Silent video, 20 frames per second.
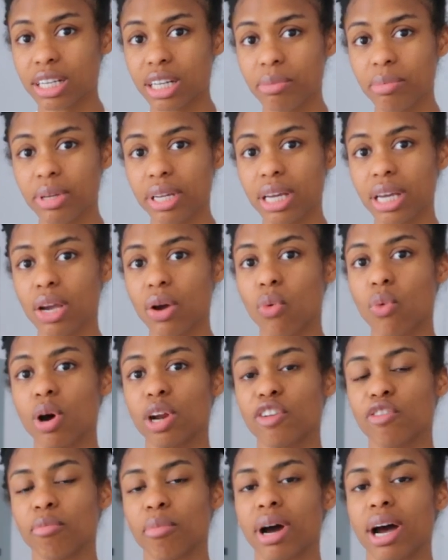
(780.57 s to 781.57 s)
going to be
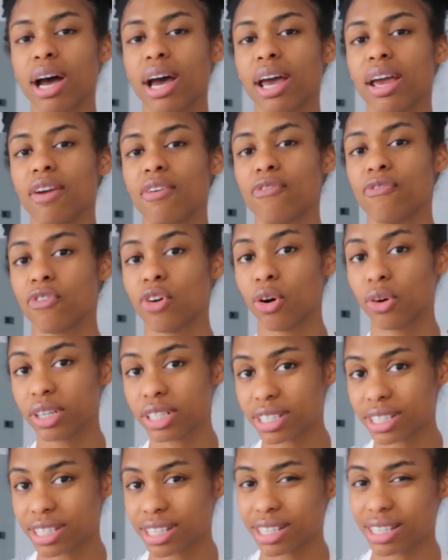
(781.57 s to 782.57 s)
one of my
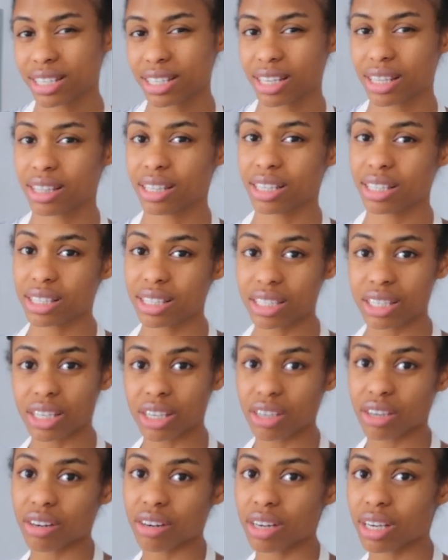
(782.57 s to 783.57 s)
focuses this
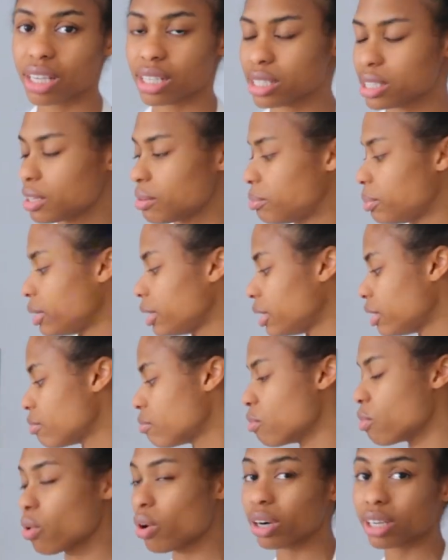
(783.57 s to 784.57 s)
year, is to be
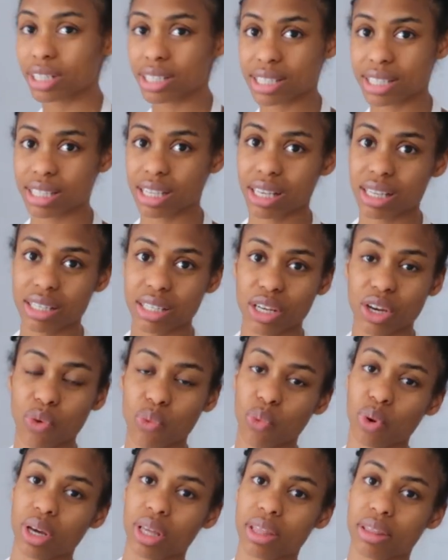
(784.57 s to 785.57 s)
more
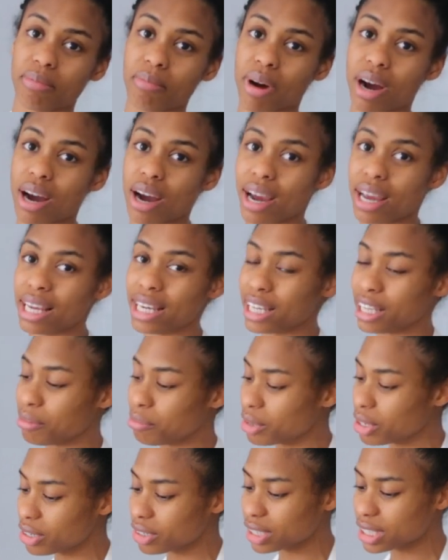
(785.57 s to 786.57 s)
consistent with my
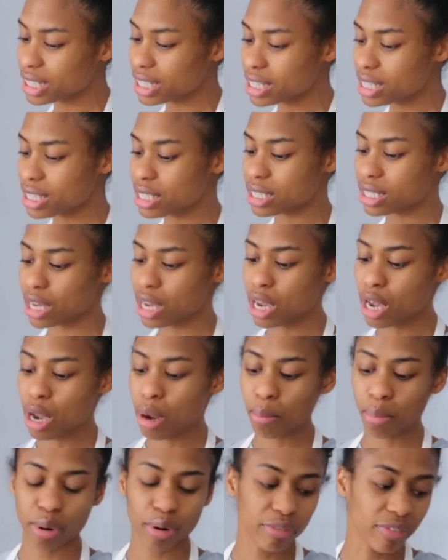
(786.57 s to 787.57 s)
email list,
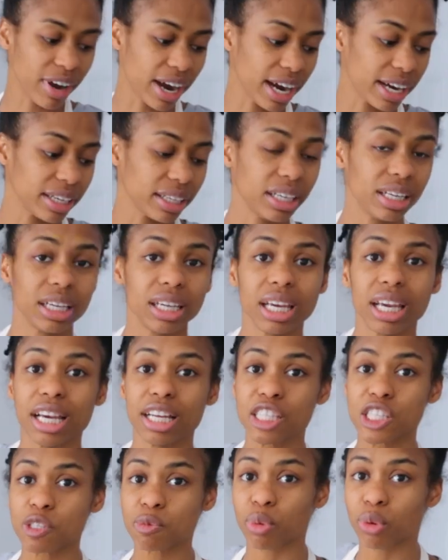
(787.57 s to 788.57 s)
providing
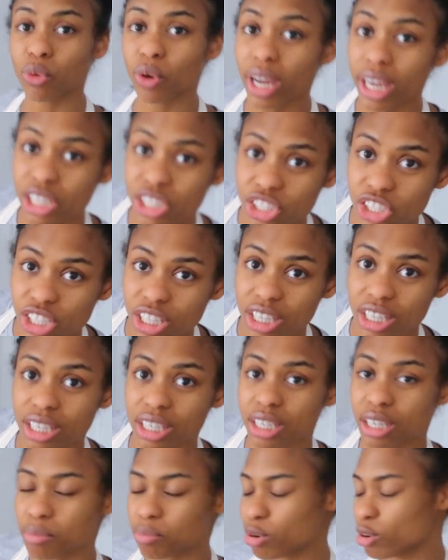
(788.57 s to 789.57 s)

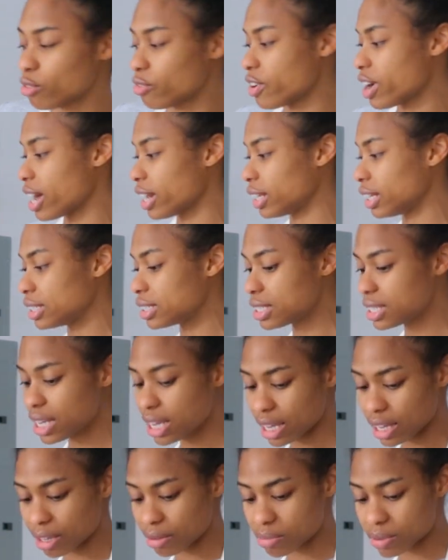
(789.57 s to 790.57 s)
inspiration, providing
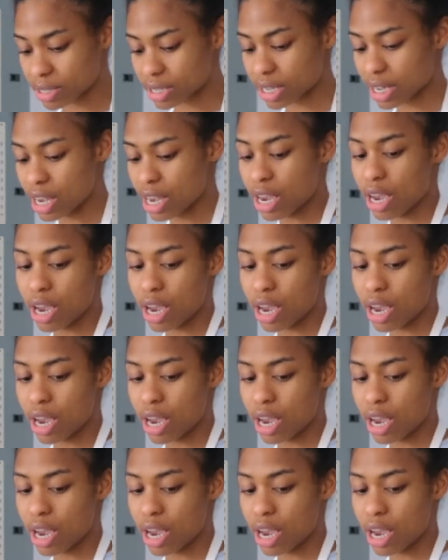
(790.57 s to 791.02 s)
tips.